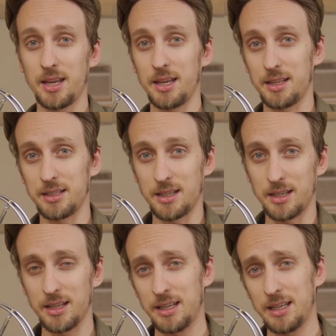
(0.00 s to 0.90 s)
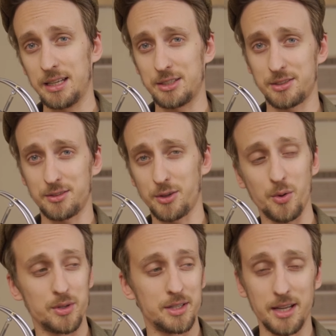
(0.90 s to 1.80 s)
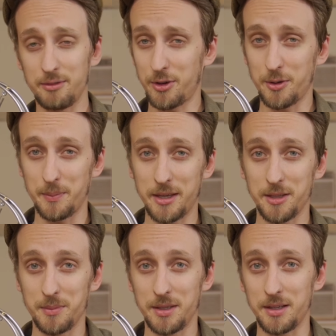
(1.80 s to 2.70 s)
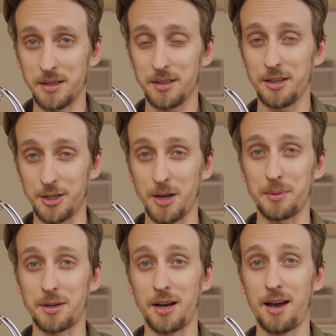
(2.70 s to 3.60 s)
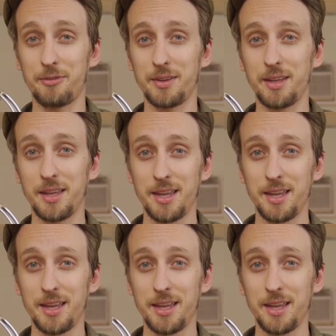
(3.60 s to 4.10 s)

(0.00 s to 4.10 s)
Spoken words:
And it's Dakota Dave Hall making me a cup of coffee